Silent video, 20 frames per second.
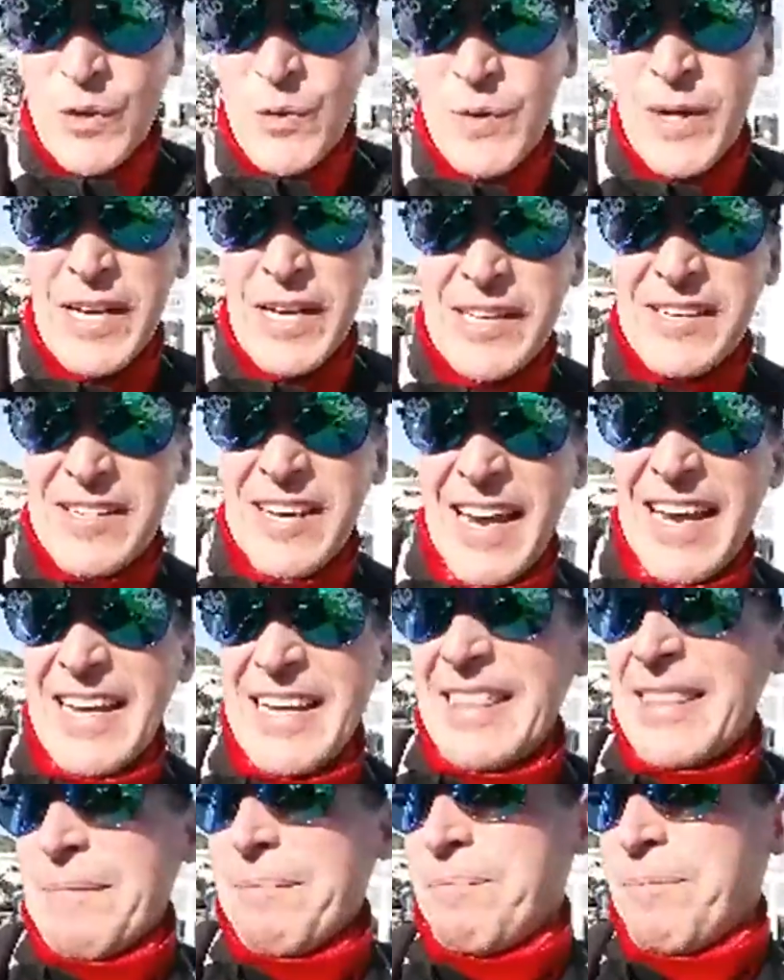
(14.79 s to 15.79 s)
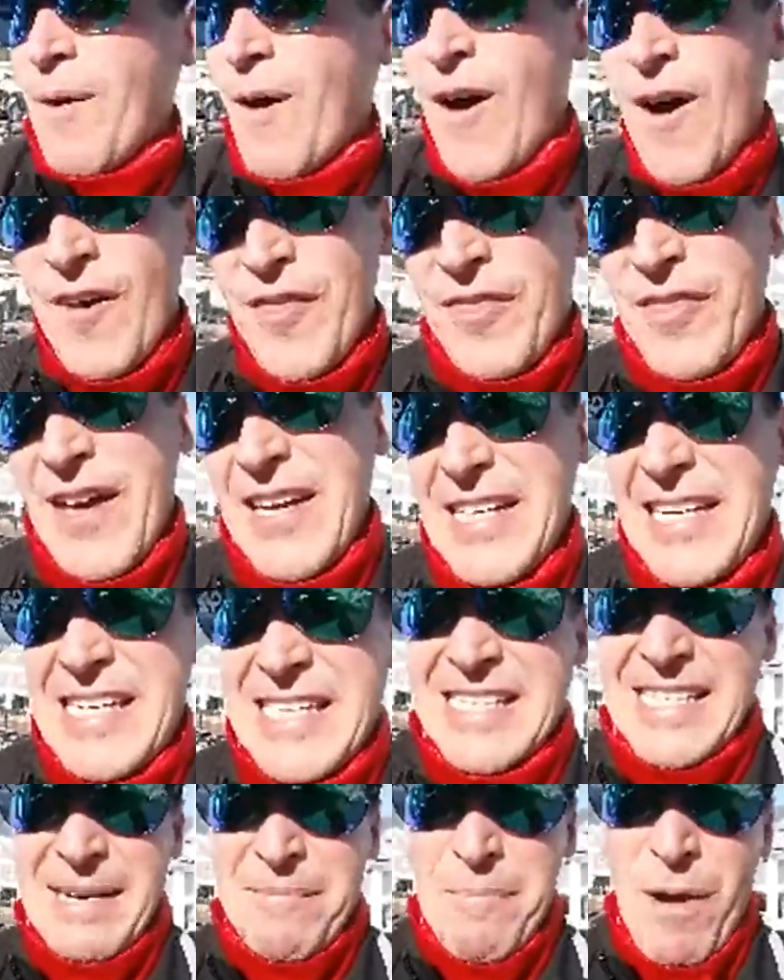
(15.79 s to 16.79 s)
We take the path that
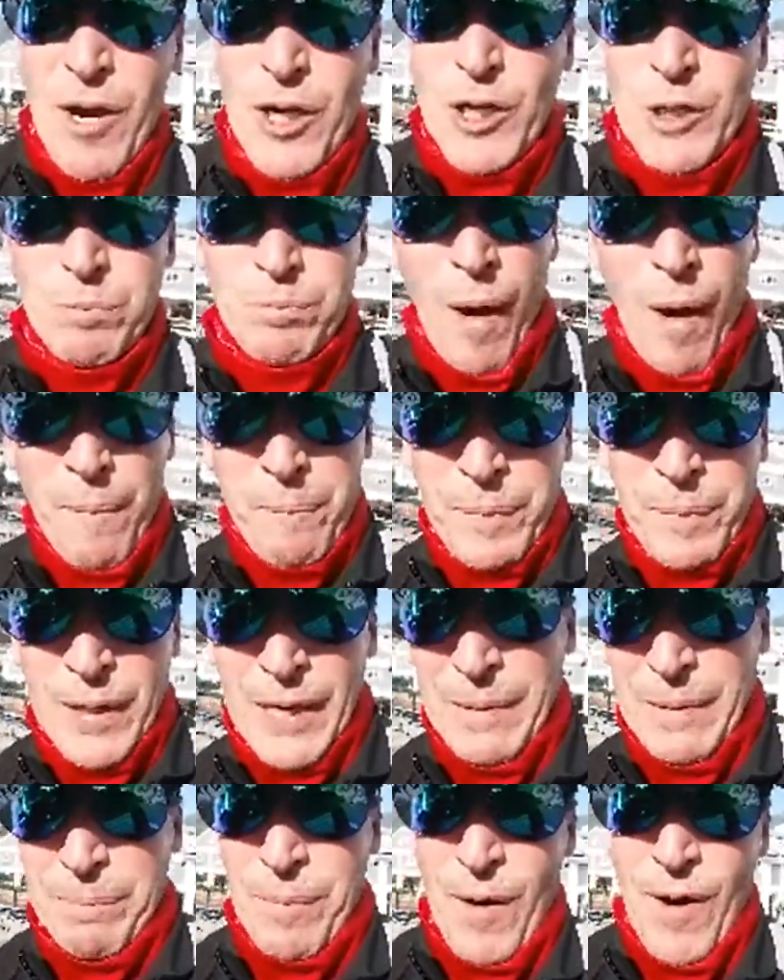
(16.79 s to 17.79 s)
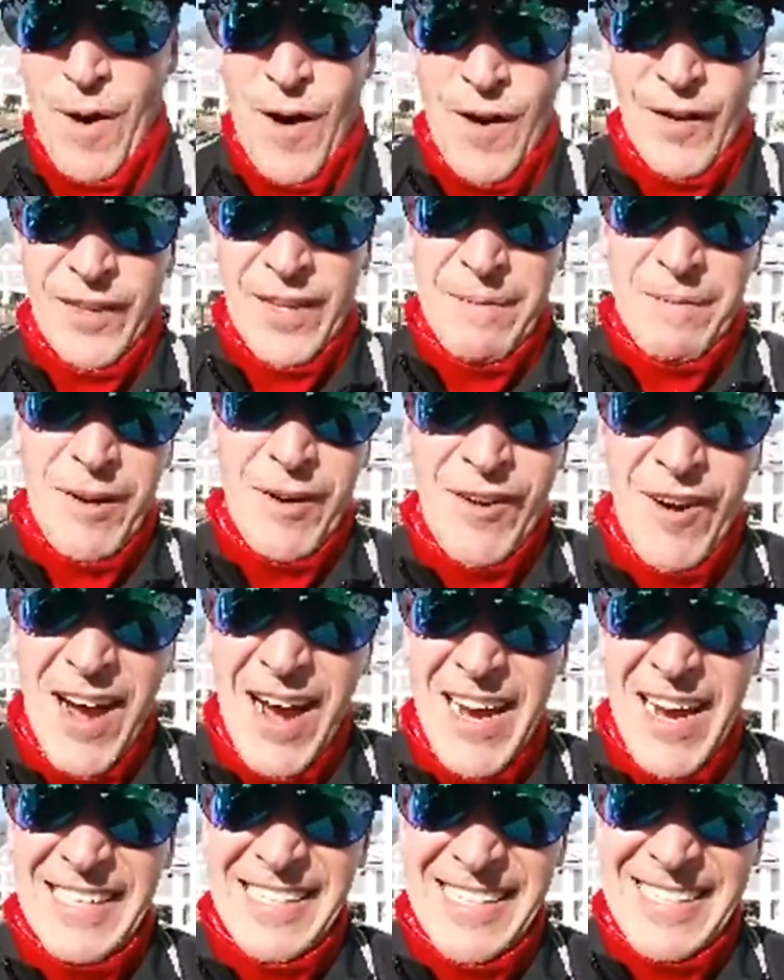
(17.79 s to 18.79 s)
is the most popular path, am I
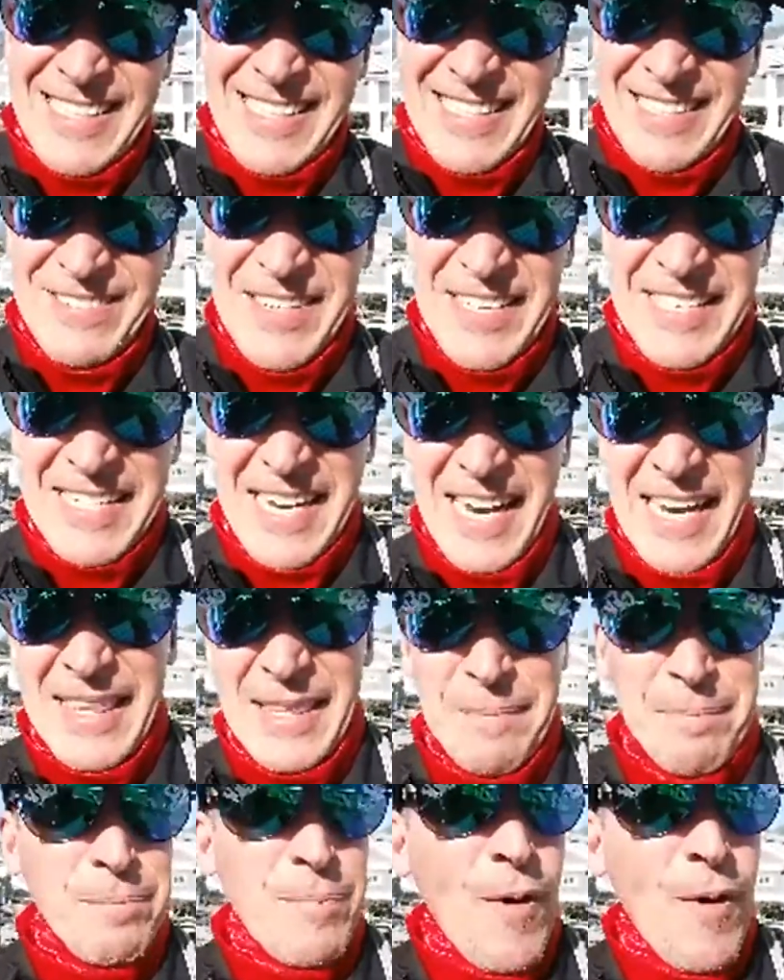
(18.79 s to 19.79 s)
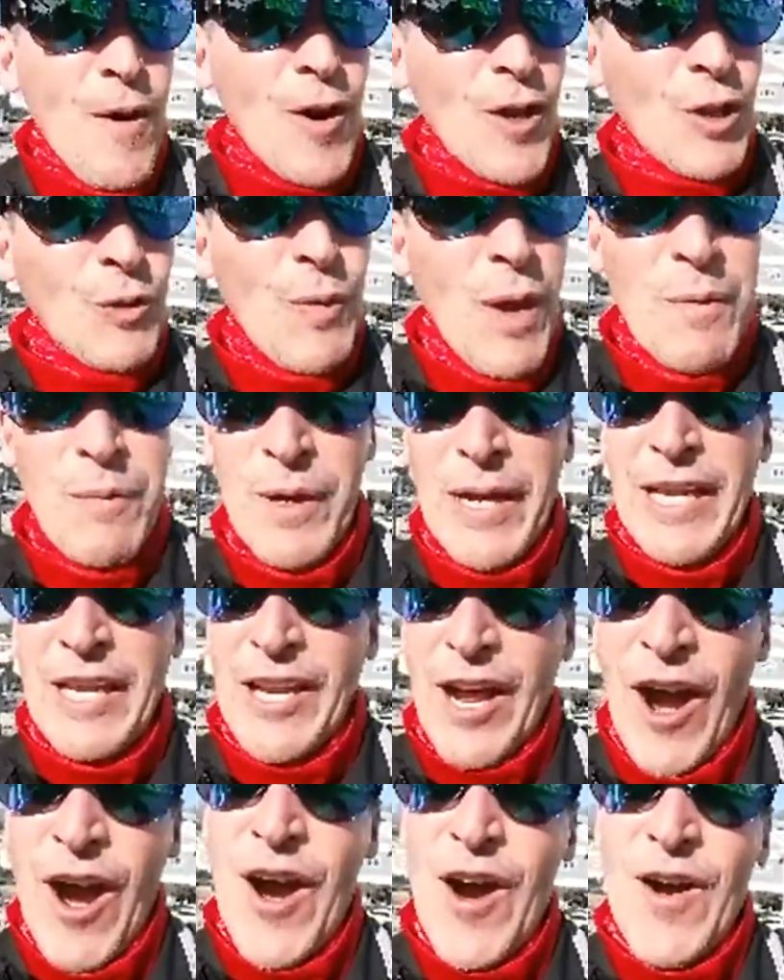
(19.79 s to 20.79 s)
right? We take the path where we
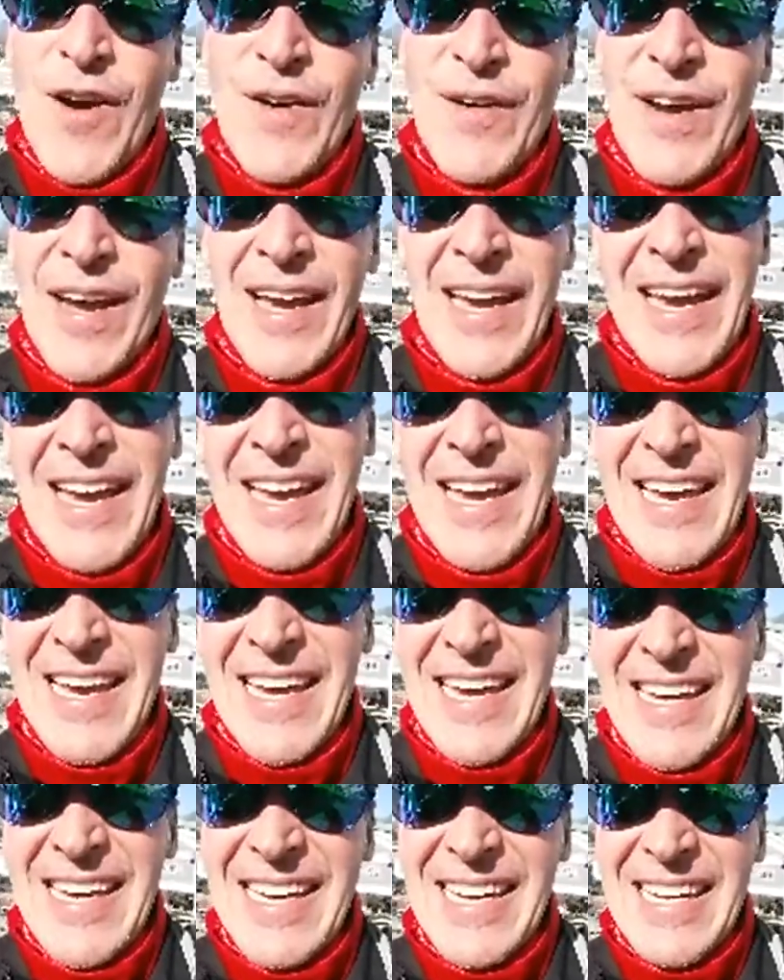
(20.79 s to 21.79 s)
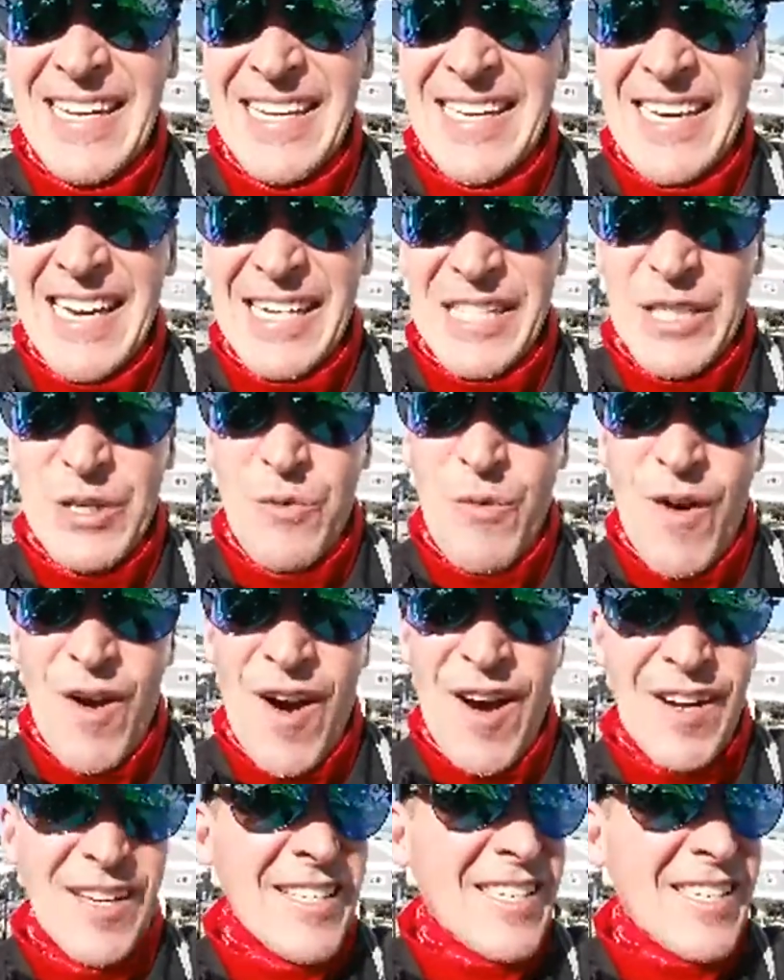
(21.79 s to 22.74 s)
know, hey, guess what?